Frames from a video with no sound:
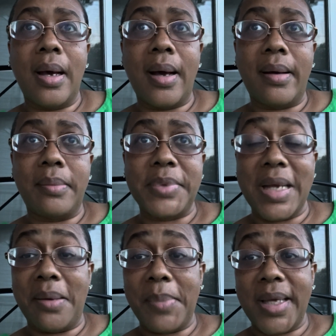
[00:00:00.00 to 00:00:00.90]
um,
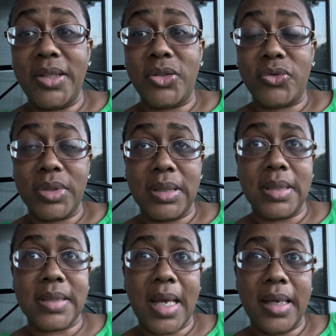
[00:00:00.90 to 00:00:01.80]
down Main Street,
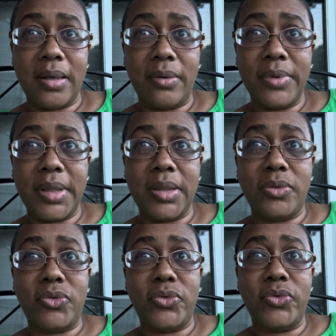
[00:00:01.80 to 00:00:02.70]
because I had already
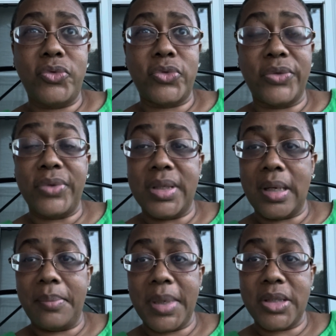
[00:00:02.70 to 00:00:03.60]
driven
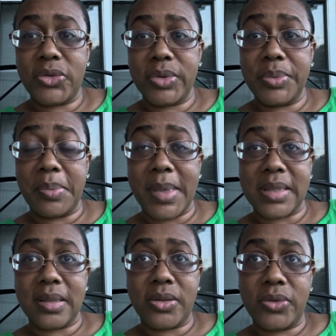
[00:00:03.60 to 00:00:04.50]
down Main Street with my
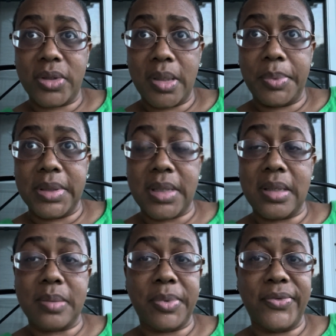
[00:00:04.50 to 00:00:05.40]
sister a couple of
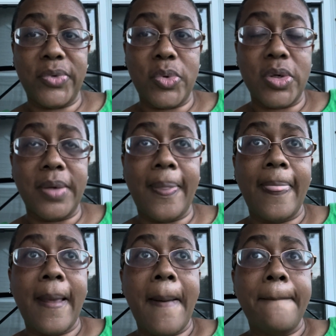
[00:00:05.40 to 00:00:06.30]
days before.
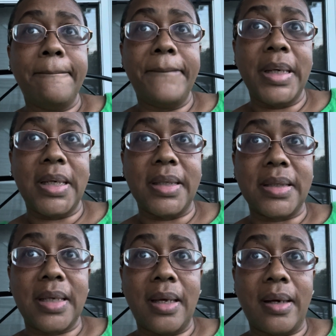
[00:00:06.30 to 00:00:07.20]
But
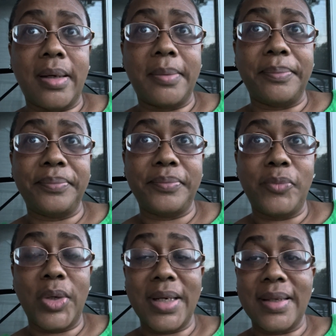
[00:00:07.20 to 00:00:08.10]
um,
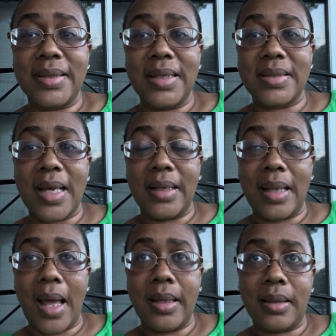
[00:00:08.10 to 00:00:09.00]
one of the things I
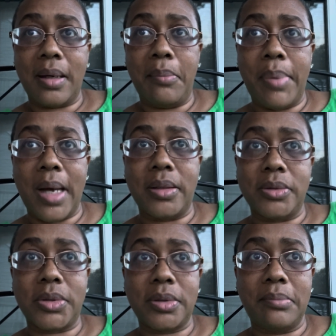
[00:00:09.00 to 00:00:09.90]
like about
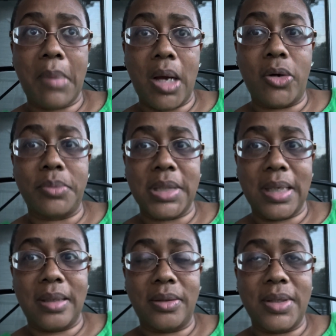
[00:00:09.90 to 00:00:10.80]
my
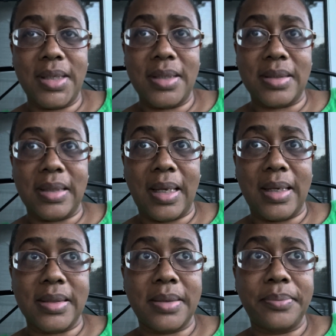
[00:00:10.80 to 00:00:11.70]
hometown is that